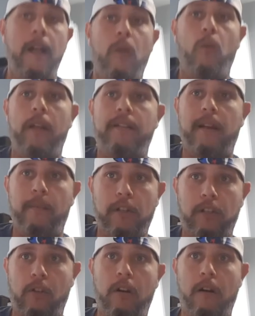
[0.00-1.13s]
which I'm going to
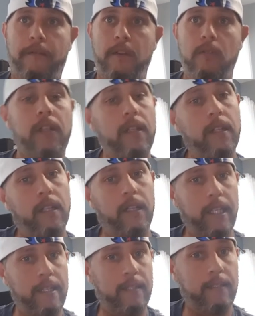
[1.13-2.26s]
start off using the
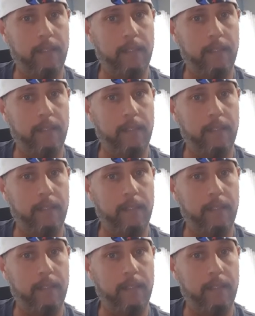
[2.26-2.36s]
least